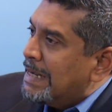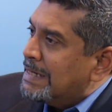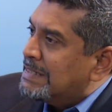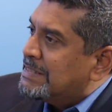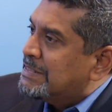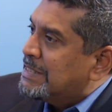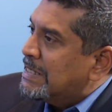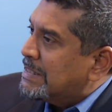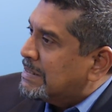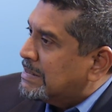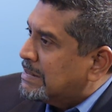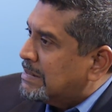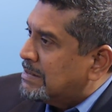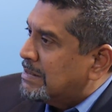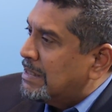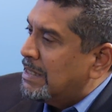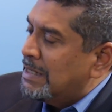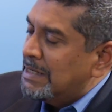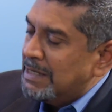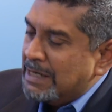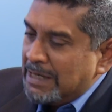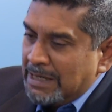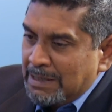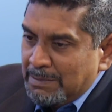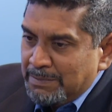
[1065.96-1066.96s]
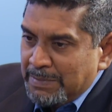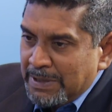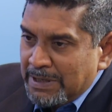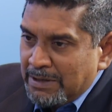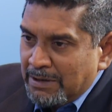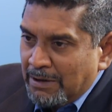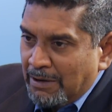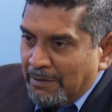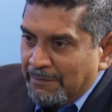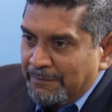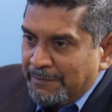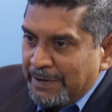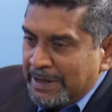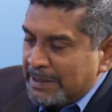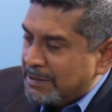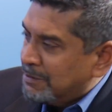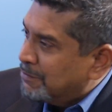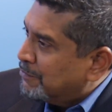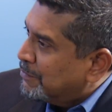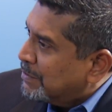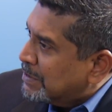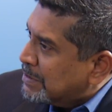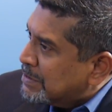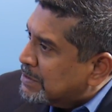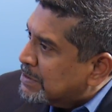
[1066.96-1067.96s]
It's just a little bit of
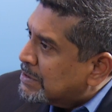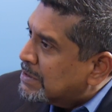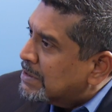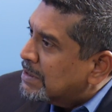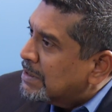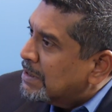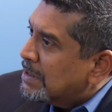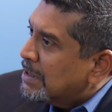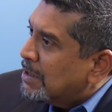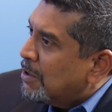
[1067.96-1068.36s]
ignorance,